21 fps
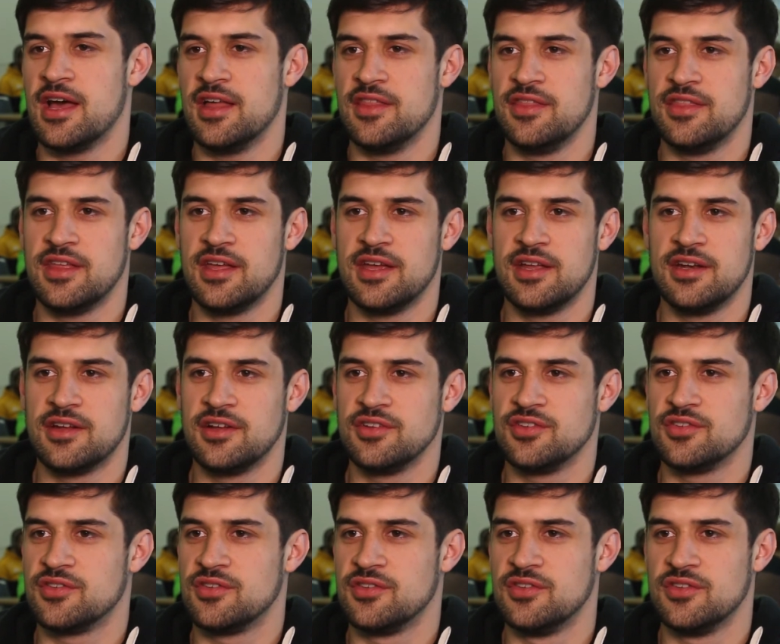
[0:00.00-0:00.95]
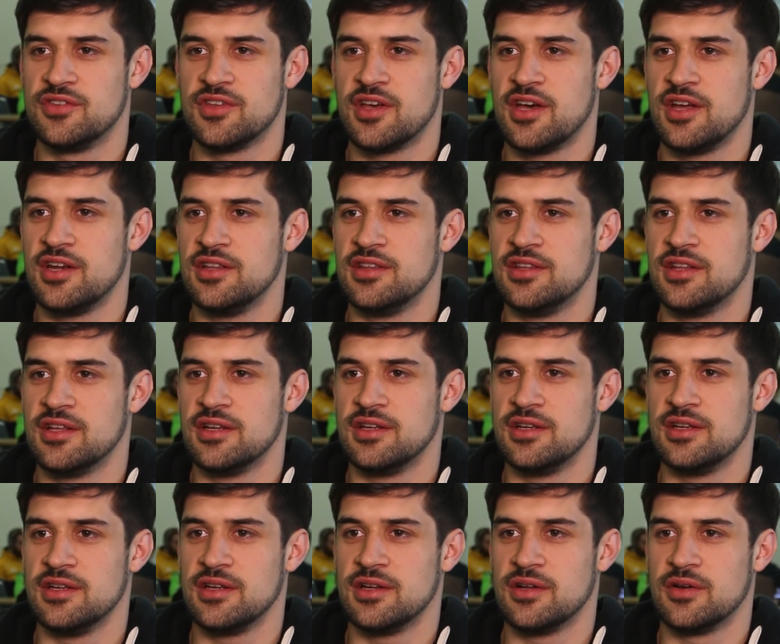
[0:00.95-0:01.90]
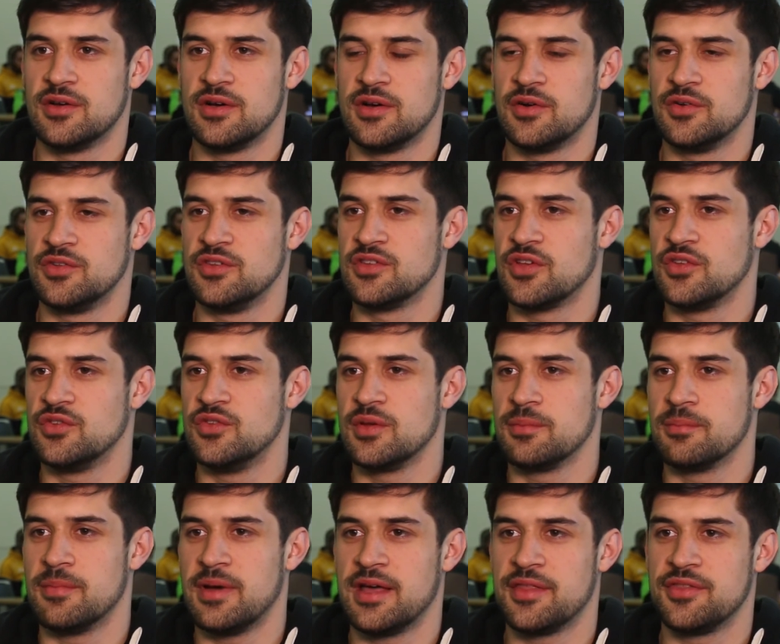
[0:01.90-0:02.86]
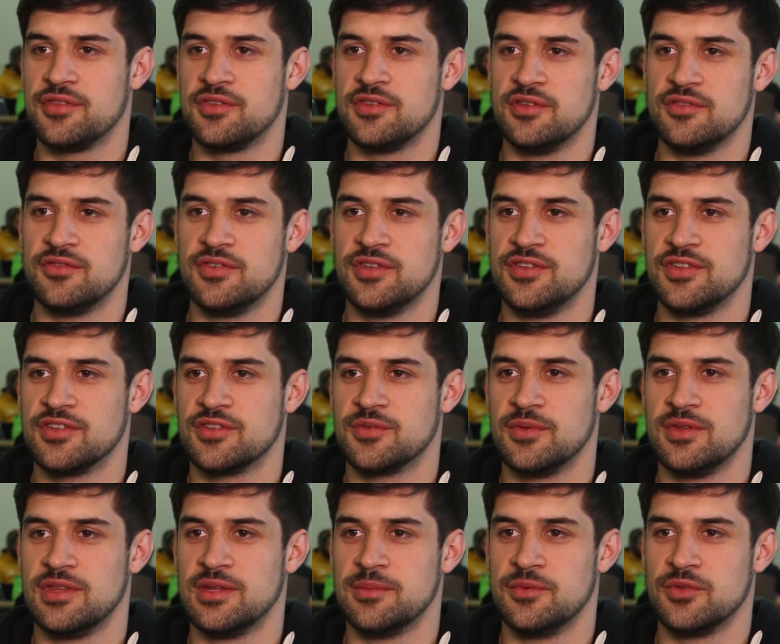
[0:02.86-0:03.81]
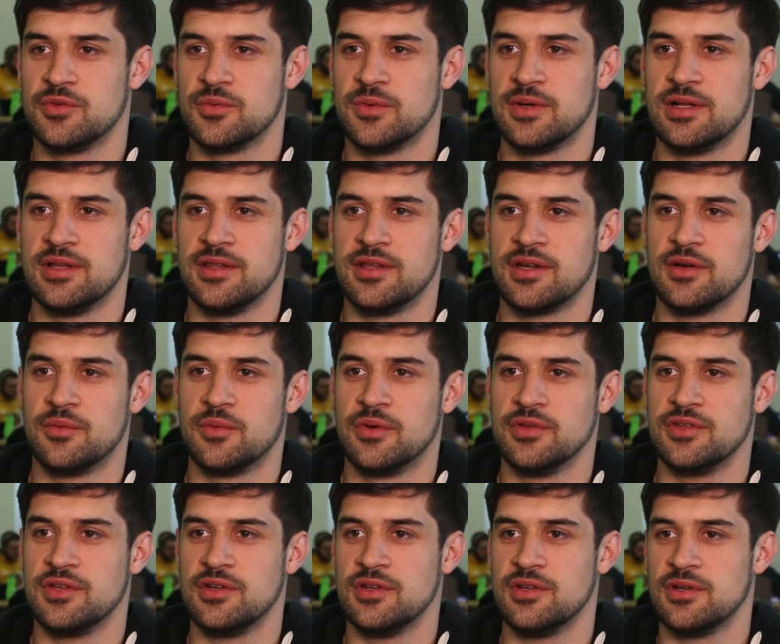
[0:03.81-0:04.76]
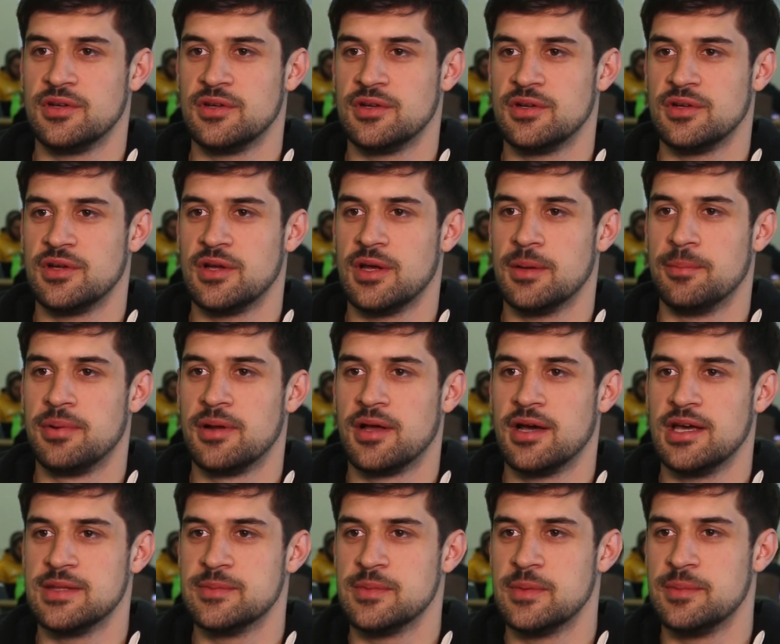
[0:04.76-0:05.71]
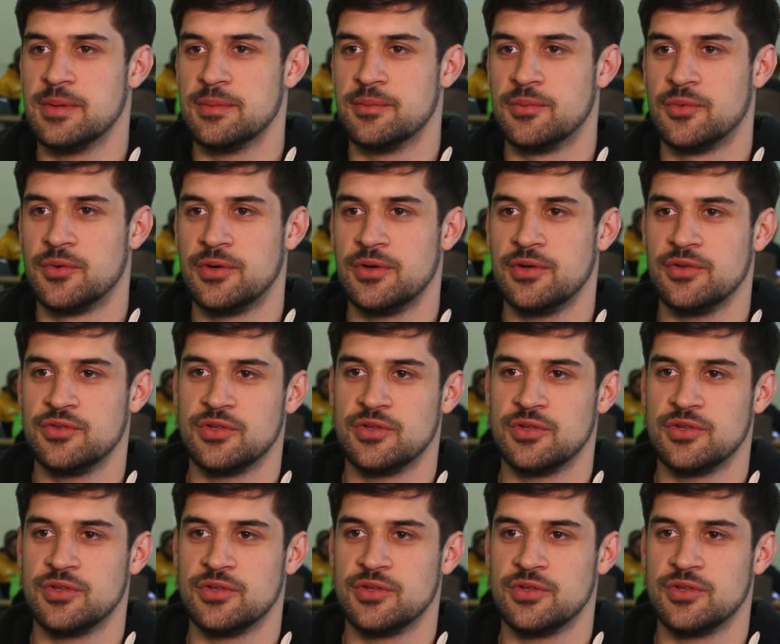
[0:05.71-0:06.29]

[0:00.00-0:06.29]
And then I just decided that since I was doing maths and physics with them as well, that I wanted to apply them a bit more.